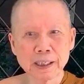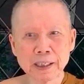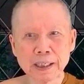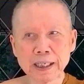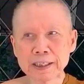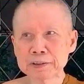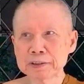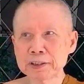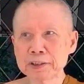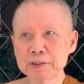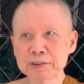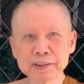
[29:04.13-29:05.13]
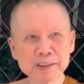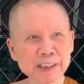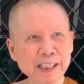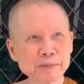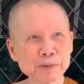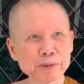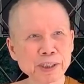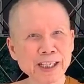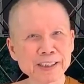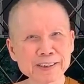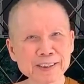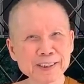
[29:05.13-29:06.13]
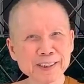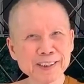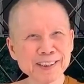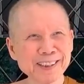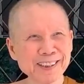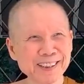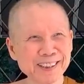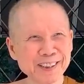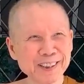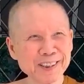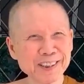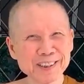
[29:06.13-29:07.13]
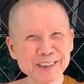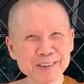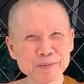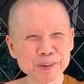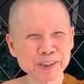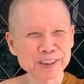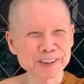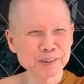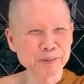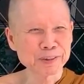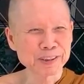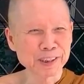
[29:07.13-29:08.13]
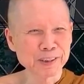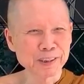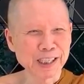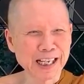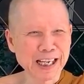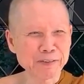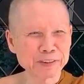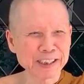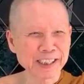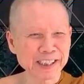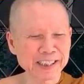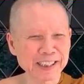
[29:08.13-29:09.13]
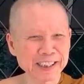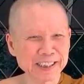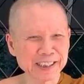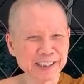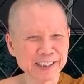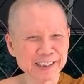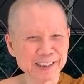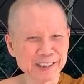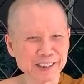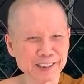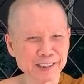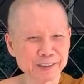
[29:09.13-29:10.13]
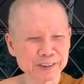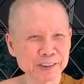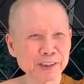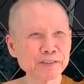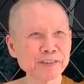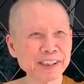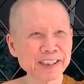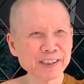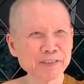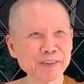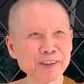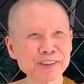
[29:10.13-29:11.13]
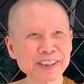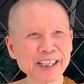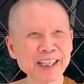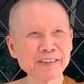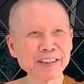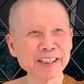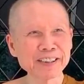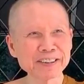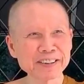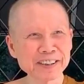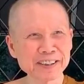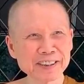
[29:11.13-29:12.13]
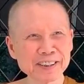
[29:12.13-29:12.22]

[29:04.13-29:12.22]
I don't know. You have to ask because I haven't taken any survey of all the arahants yet.